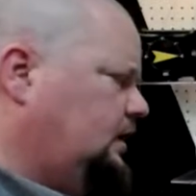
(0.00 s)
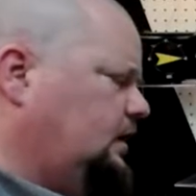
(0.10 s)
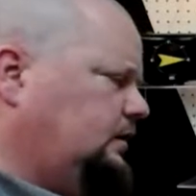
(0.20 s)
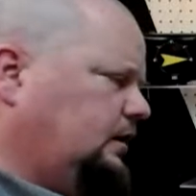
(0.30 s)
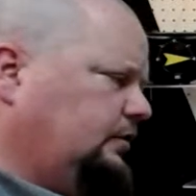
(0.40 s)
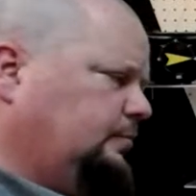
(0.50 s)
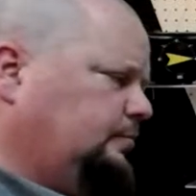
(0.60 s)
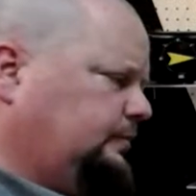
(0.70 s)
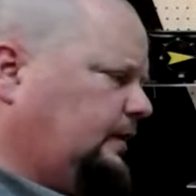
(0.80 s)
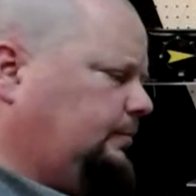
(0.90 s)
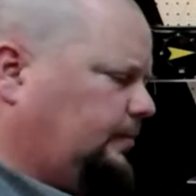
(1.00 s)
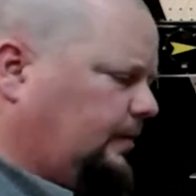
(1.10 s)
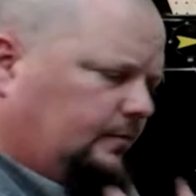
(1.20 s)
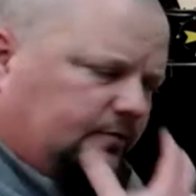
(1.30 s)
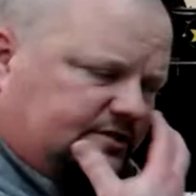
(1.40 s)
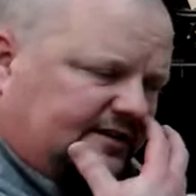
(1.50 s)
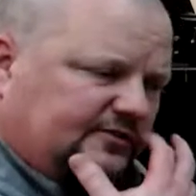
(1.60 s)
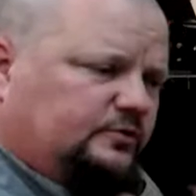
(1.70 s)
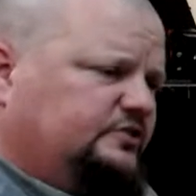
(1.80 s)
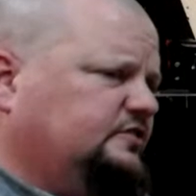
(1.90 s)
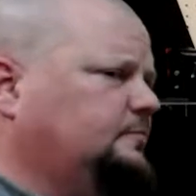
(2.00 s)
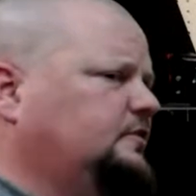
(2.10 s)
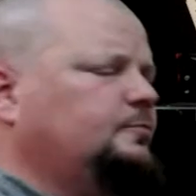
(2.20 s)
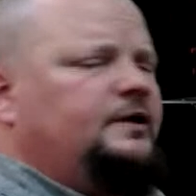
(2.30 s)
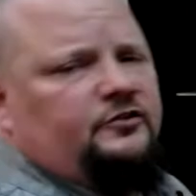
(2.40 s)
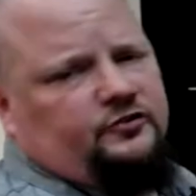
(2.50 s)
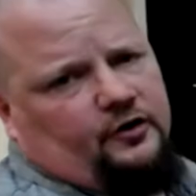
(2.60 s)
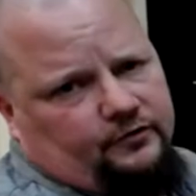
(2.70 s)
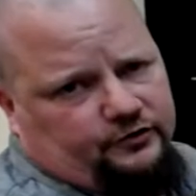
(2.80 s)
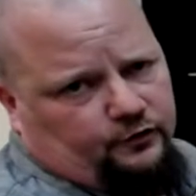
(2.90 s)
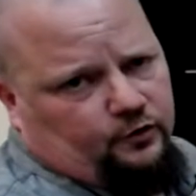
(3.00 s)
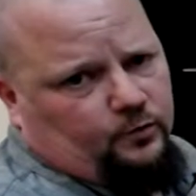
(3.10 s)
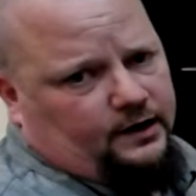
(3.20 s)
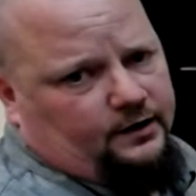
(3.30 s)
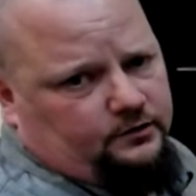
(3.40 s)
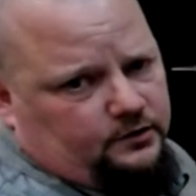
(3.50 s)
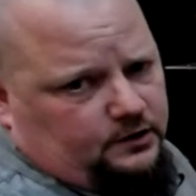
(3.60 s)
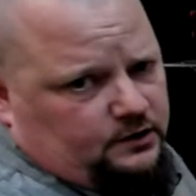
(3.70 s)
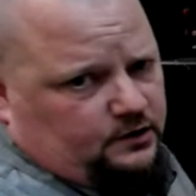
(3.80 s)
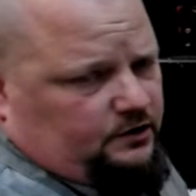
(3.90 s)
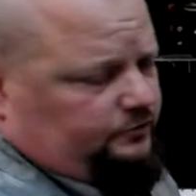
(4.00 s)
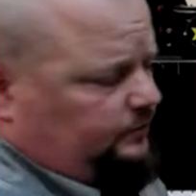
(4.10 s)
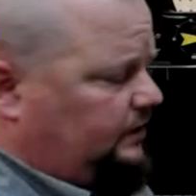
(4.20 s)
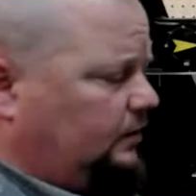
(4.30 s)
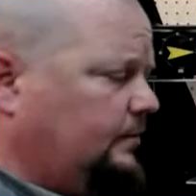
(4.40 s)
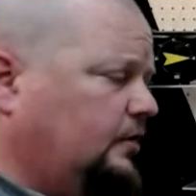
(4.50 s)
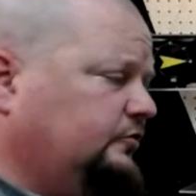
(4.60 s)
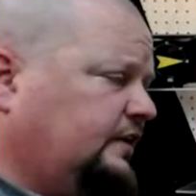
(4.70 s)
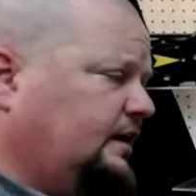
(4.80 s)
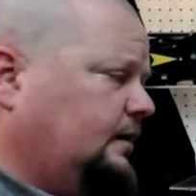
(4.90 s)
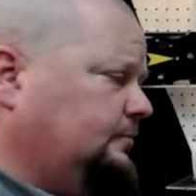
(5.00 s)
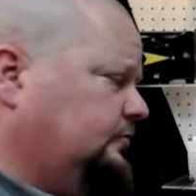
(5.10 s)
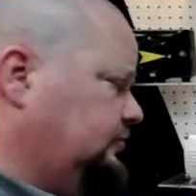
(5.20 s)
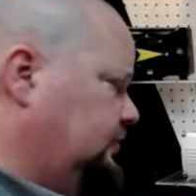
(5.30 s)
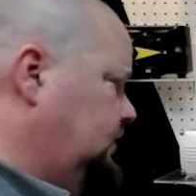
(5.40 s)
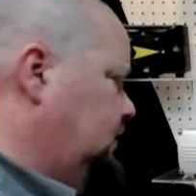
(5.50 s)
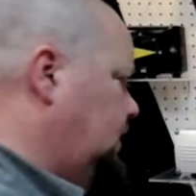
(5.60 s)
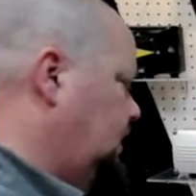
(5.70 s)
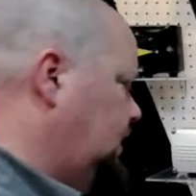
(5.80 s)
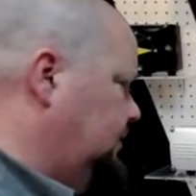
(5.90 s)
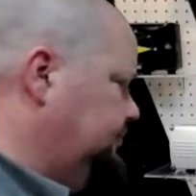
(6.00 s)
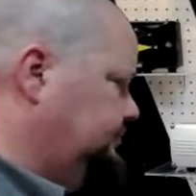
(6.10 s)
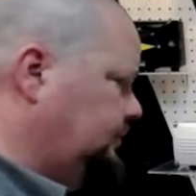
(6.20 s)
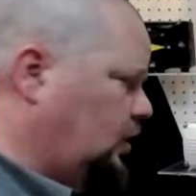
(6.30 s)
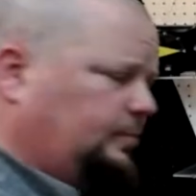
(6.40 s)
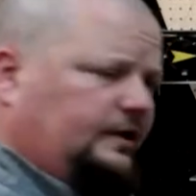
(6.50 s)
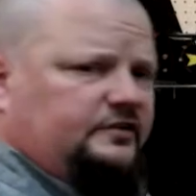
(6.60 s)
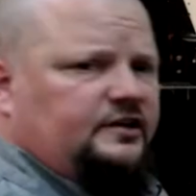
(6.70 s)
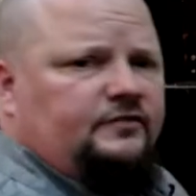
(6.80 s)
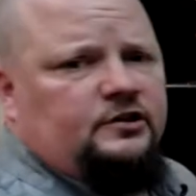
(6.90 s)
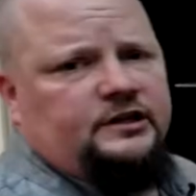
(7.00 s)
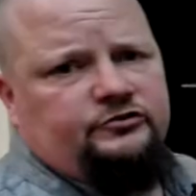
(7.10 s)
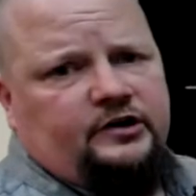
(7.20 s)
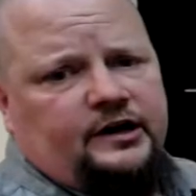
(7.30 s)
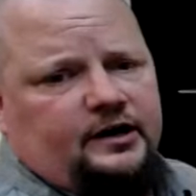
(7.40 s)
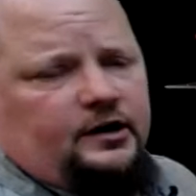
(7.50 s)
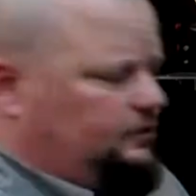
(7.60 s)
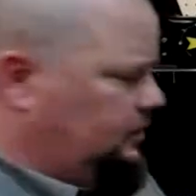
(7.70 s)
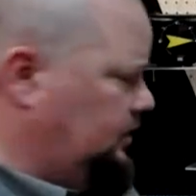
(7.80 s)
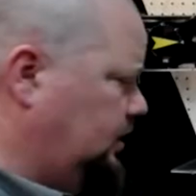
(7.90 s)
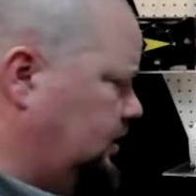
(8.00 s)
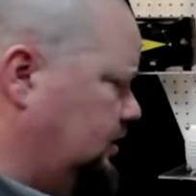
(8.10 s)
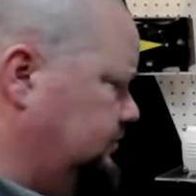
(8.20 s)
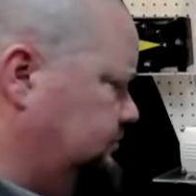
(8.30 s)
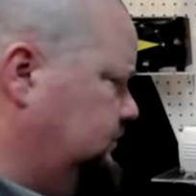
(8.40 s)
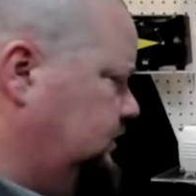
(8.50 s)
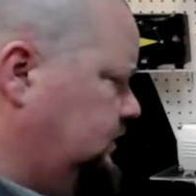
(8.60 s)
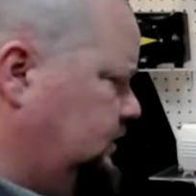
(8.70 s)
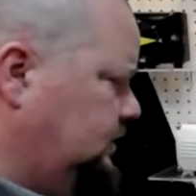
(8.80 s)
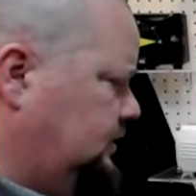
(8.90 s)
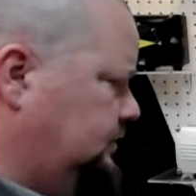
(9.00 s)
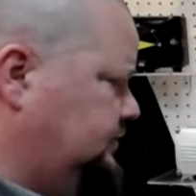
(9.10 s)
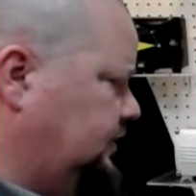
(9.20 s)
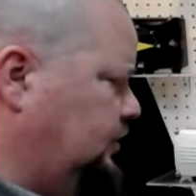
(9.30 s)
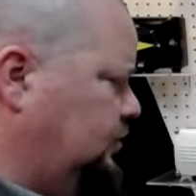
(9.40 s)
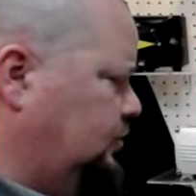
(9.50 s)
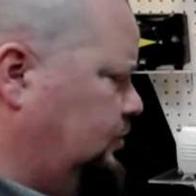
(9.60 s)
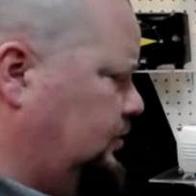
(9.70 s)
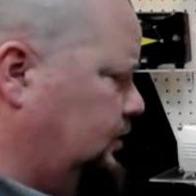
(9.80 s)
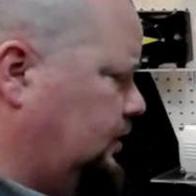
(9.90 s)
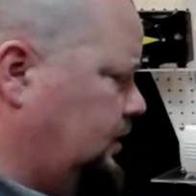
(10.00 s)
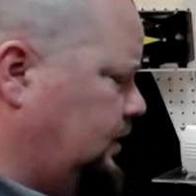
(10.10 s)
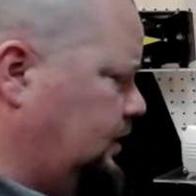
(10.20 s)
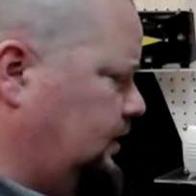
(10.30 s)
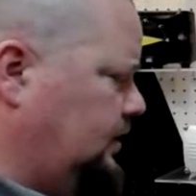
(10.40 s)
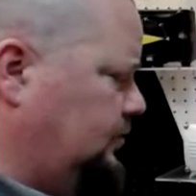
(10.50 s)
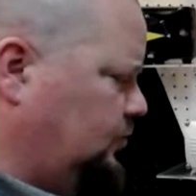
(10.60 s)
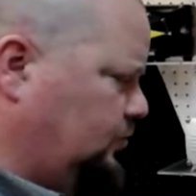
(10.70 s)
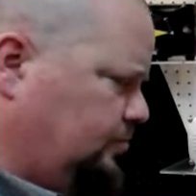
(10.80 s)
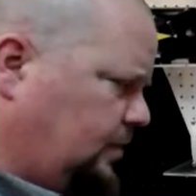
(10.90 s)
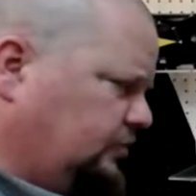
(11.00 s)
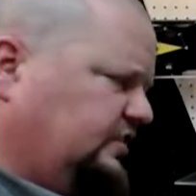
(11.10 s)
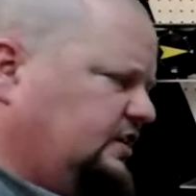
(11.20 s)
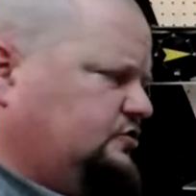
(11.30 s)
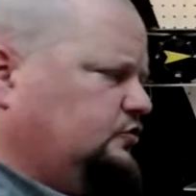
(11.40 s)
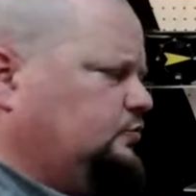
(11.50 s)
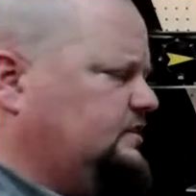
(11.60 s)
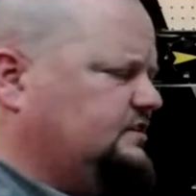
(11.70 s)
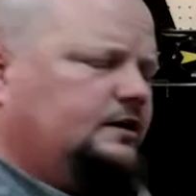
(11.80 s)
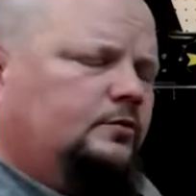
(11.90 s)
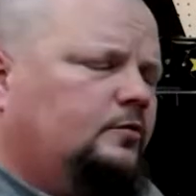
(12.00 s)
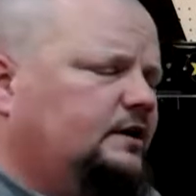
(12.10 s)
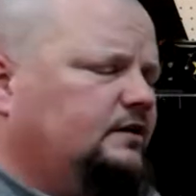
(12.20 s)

Another type of problem we see is when something's been in service for a while. As we know, most times, all plants have clean, dry air. So most of the issues we see will be